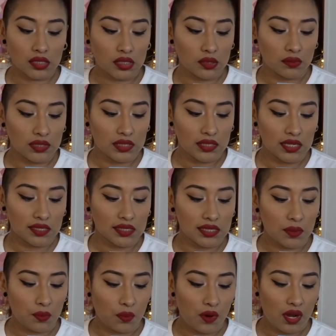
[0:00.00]
So it says
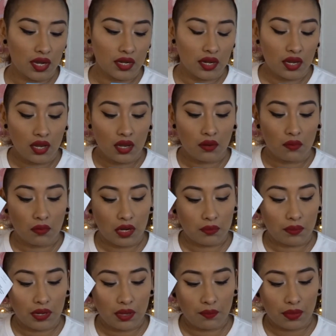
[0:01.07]
step 1
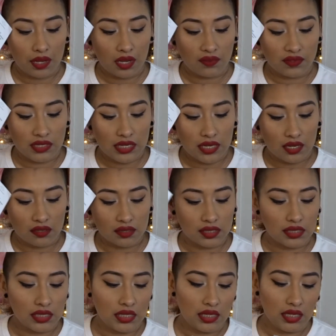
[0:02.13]
pump of
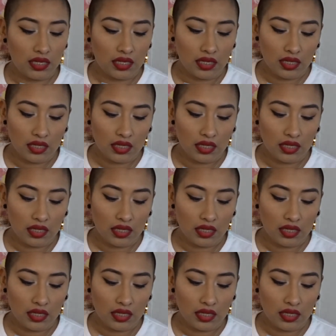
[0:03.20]
TLC